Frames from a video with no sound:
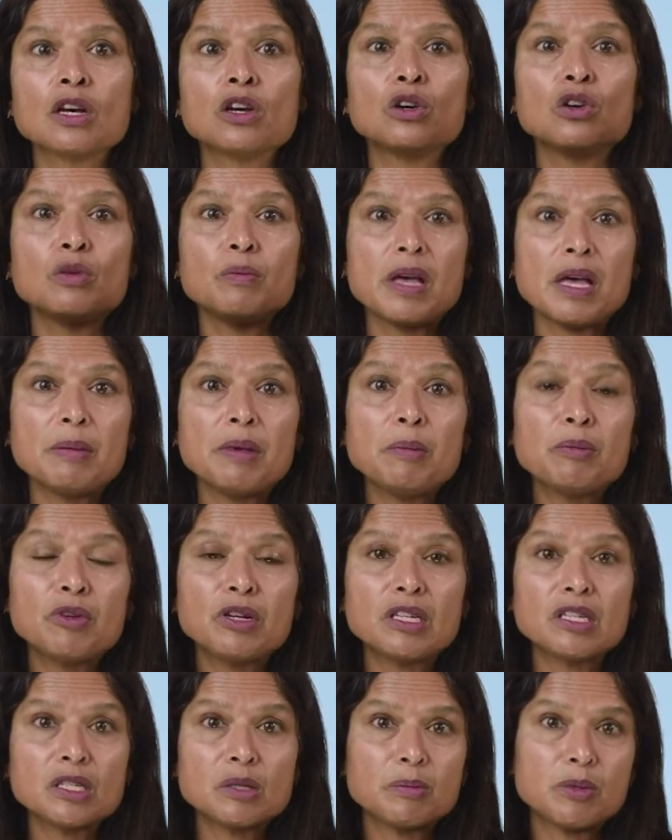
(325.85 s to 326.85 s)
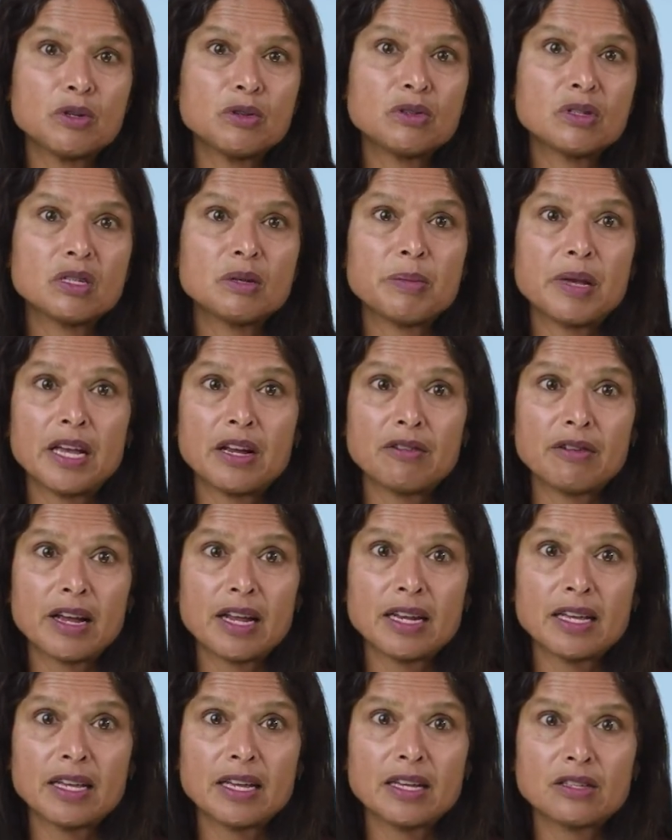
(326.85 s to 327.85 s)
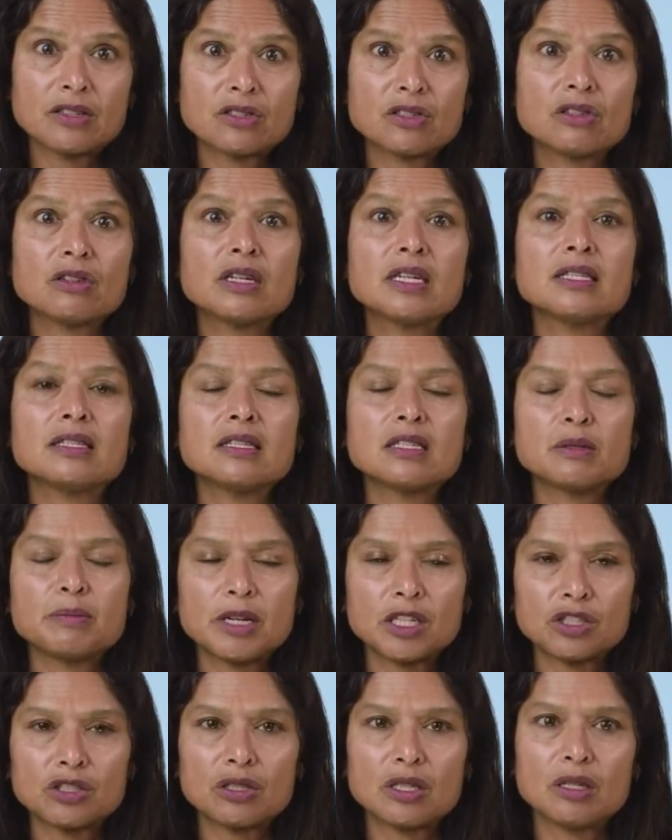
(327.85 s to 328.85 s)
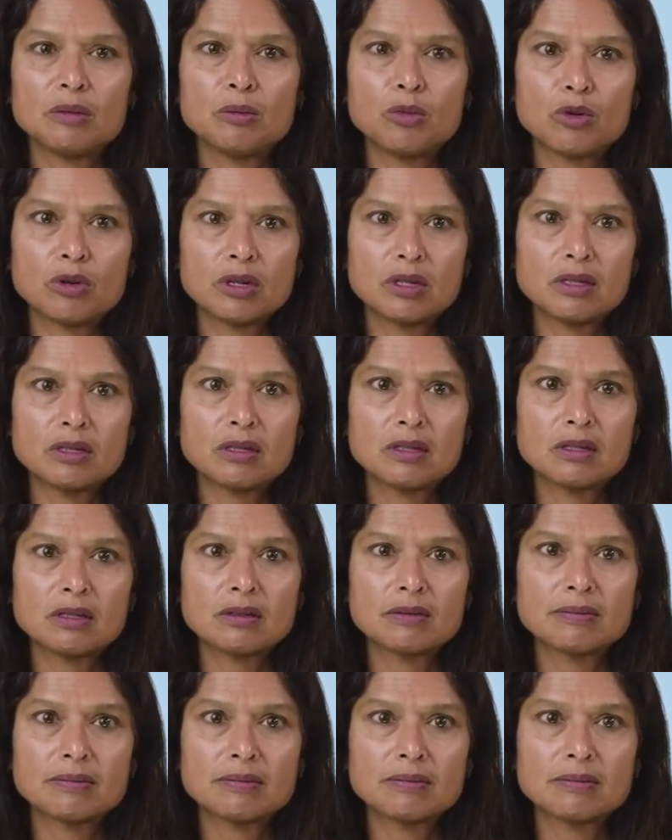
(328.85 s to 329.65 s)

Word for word: who may be predisposed to pancreatic cancer is especially important.